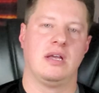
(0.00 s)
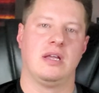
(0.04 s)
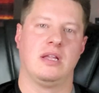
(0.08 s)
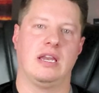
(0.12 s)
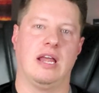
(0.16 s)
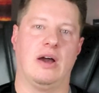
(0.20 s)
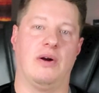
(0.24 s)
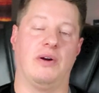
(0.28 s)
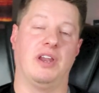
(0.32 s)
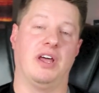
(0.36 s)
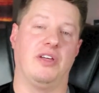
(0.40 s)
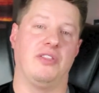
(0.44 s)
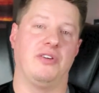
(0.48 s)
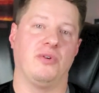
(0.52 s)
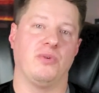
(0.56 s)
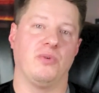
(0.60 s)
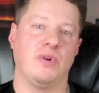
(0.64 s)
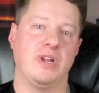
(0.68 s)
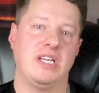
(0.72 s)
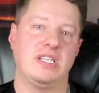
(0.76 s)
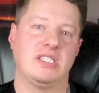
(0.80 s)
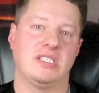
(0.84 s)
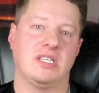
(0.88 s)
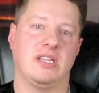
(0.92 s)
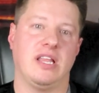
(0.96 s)
Now, another
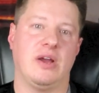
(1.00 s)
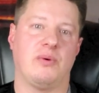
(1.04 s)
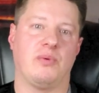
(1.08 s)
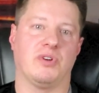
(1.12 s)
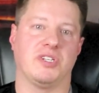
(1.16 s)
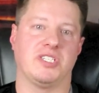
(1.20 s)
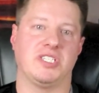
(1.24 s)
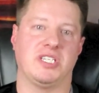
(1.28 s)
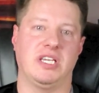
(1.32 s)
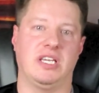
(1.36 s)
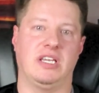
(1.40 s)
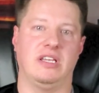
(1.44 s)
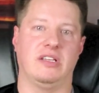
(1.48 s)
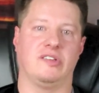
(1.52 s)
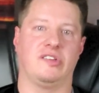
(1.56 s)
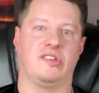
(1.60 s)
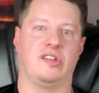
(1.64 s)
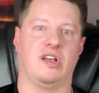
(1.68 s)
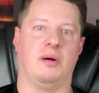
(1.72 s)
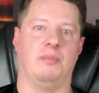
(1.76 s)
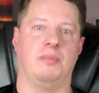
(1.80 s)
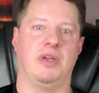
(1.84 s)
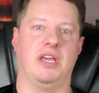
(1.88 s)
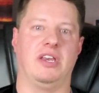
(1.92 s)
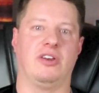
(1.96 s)
reason that we're seeing
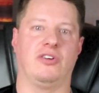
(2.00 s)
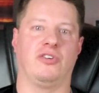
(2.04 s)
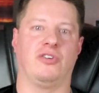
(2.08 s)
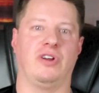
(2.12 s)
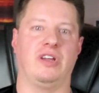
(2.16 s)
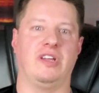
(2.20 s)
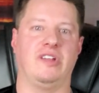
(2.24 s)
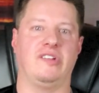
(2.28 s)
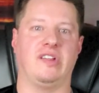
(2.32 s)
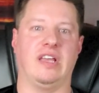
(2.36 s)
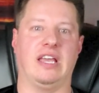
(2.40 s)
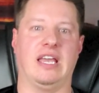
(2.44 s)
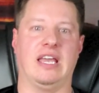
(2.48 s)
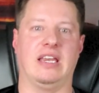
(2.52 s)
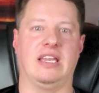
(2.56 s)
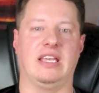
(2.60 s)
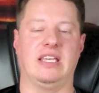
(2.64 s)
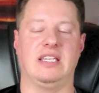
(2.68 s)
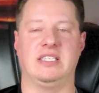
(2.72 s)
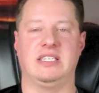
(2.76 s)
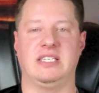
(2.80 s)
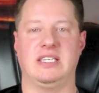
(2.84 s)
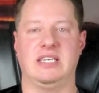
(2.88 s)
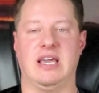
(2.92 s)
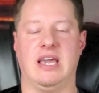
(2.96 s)
some increase in
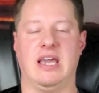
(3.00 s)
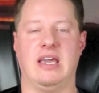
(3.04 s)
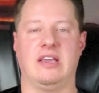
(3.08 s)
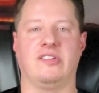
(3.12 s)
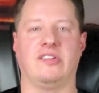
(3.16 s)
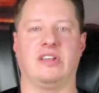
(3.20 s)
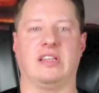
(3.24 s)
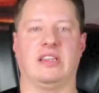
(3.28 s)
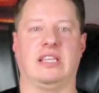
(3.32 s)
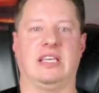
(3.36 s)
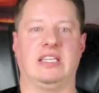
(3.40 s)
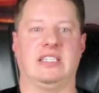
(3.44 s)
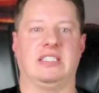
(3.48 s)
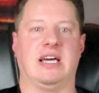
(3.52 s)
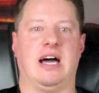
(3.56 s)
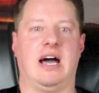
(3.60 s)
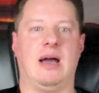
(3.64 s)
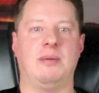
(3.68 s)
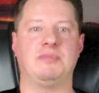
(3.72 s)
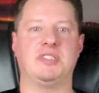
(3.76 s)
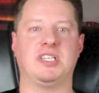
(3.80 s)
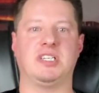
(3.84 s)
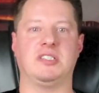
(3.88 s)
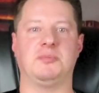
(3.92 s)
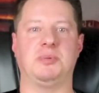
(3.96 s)
ETAs and lead
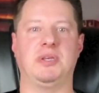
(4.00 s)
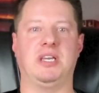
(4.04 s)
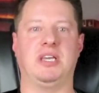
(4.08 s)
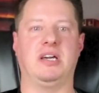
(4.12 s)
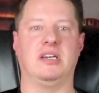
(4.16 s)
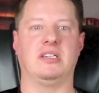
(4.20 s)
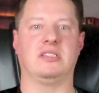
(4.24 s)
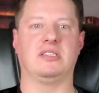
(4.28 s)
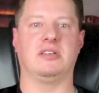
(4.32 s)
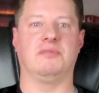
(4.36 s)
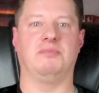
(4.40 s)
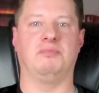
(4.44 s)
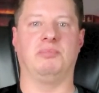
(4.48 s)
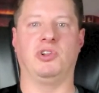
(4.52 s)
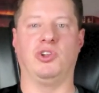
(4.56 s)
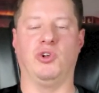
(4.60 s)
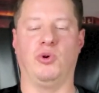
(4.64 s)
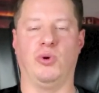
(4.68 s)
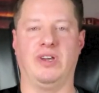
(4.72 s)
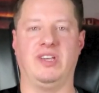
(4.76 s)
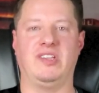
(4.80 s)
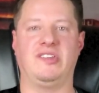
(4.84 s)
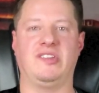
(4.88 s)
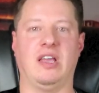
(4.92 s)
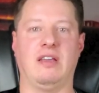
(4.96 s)
times is because of
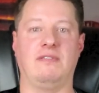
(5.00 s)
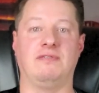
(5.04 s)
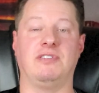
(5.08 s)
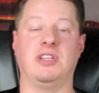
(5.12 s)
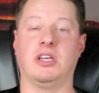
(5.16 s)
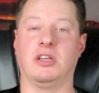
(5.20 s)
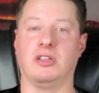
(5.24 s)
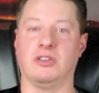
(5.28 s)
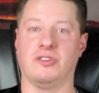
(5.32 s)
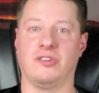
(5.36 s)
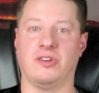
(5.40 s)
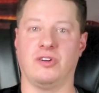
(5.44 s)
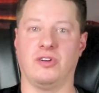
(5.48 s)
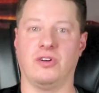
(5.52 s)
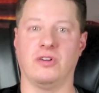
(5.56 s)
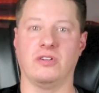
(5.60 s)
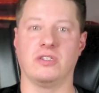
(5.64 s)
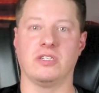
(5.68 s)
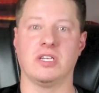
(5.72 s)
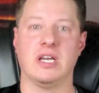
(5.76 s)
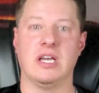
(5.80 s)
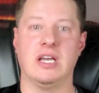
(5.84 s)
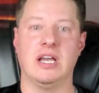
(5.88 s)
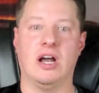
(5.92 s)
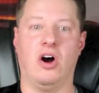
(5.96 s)
employee safety concerns.